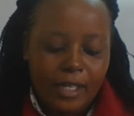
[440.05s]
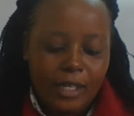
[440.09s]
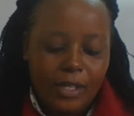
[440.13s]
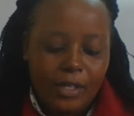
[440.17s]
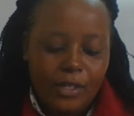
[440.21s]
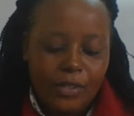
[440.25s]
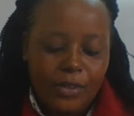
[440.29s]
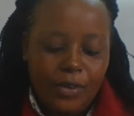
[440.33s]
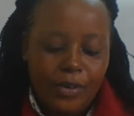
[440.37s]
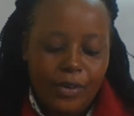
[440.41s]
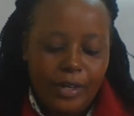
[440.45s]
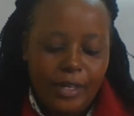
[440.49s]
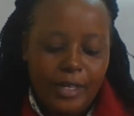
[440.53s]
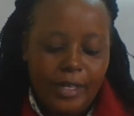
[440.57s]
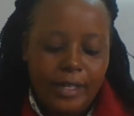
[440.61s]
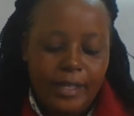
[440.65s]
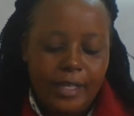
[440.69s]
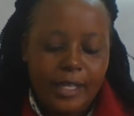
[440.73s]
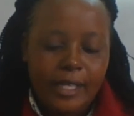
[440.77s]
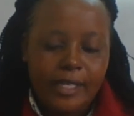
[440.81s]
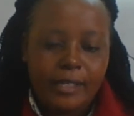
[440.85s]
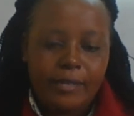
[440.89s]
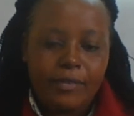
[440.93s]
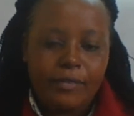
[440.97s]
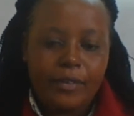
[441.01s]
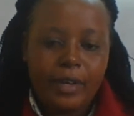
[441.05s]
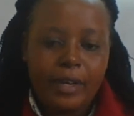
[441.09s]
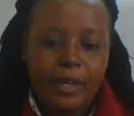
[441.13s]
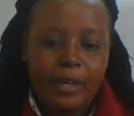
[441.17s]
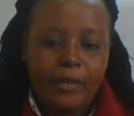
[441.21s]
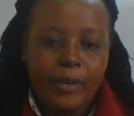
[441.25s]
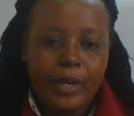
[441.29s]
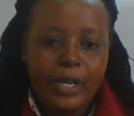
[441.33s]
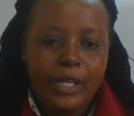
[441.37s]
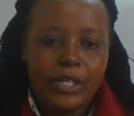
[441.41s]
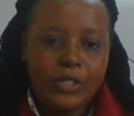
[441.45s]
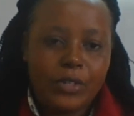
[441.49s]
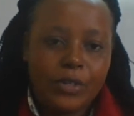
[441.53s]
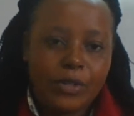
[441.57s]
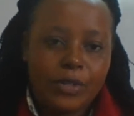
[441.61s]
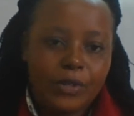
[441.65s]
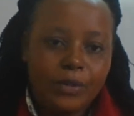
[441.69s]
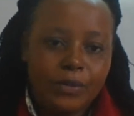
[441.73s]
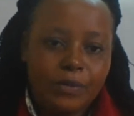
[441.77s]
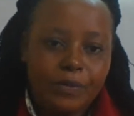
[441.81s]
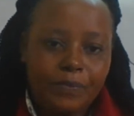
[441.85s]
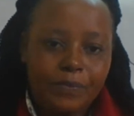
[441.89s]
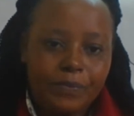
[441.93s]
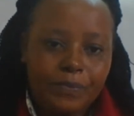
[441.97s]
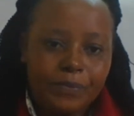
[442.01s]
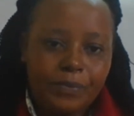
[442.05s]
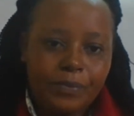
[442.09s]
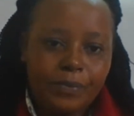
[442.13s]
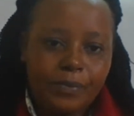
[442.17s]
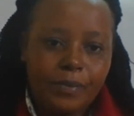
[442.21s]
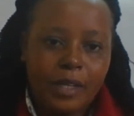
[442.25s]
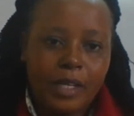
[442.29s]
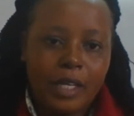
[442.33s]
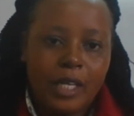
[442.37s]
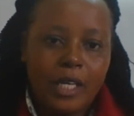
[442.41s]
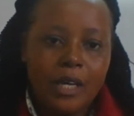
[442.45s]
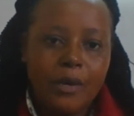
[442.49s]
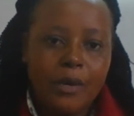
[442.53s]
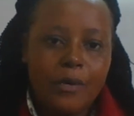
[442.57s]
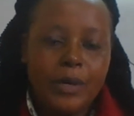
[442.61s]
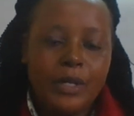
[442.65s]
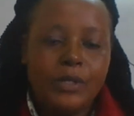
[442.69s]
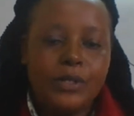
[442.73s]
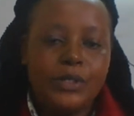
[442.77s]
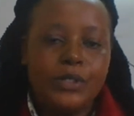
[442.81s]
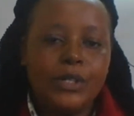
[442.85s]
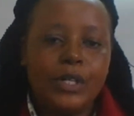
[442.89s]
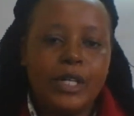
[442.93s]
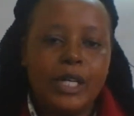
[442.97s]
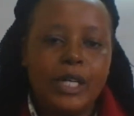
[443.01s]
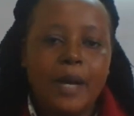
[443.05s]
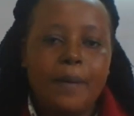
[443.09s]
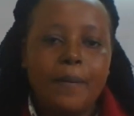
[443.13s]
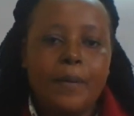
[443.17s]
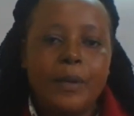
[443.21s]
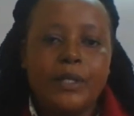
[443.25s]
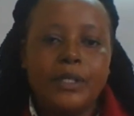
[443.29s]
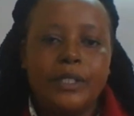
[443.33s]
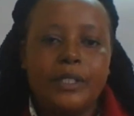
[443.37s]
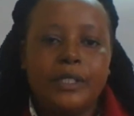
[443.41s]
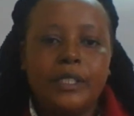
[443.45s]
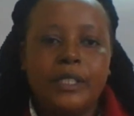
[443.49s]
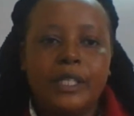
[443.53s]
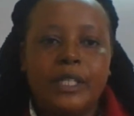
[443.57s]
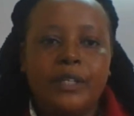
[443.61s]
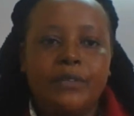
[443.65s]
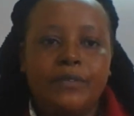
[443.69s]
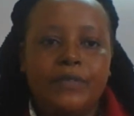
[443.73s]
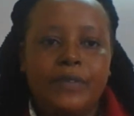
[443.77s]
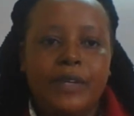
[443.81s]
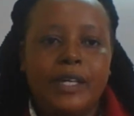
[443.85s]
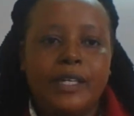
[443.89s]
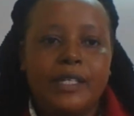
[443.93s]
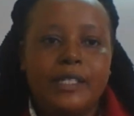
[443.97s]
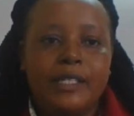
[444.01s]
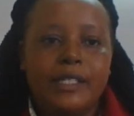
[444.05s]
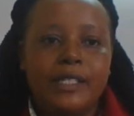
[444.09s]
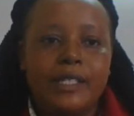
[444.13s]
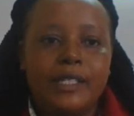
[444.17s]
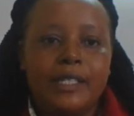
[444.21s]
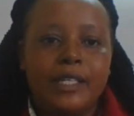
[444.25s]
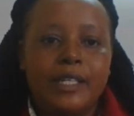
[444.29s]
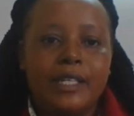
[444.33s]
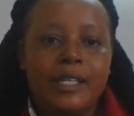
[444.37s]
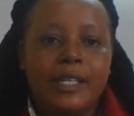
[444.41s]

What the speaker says: So in this question, when you talk about effects